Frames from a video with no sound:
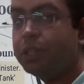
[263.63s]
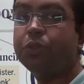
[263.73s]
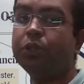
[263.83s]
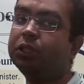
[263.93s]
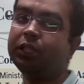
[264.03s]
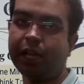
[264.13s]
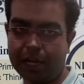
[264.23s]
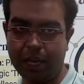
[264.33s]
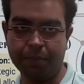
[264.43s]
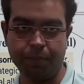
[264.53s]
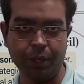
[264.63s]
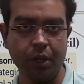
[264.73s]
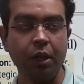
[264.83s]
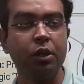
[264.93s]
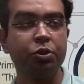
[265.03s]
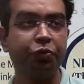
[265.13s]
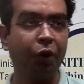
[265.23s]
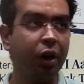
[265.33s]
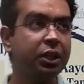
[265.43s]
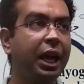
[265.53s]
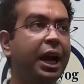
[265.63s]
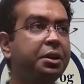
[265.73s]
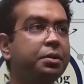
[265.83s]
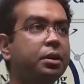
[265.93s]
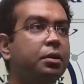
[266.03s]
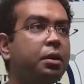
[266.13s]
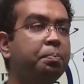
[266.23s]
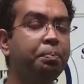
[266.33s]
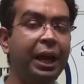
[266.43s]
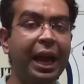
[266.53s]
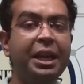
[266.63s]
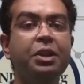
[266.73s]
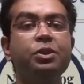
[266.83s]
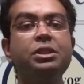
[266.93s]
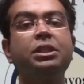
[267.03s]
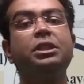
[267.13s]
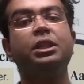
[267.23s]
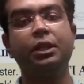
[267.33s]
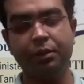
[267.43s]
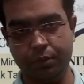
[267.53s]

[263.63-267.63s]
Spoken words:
resources at that time. So for that, planning was necessary.